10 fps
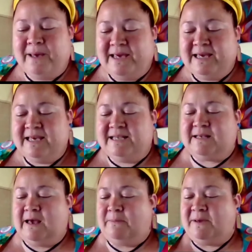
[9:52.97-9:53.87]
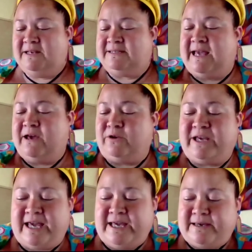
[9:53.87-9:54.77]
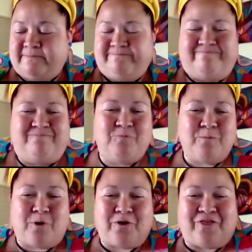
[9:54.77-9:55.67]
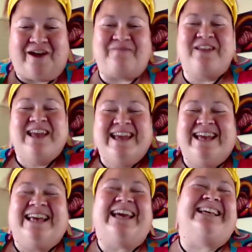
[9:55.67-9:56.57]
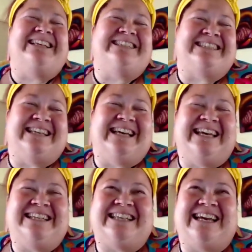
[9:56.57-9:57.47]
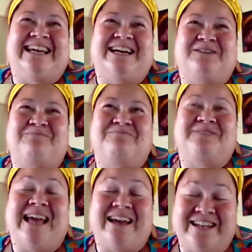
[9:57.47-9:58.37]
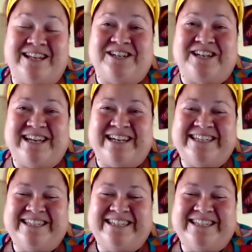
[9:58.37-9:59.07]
he is a big sound geek. We both are. He's a sound engineer.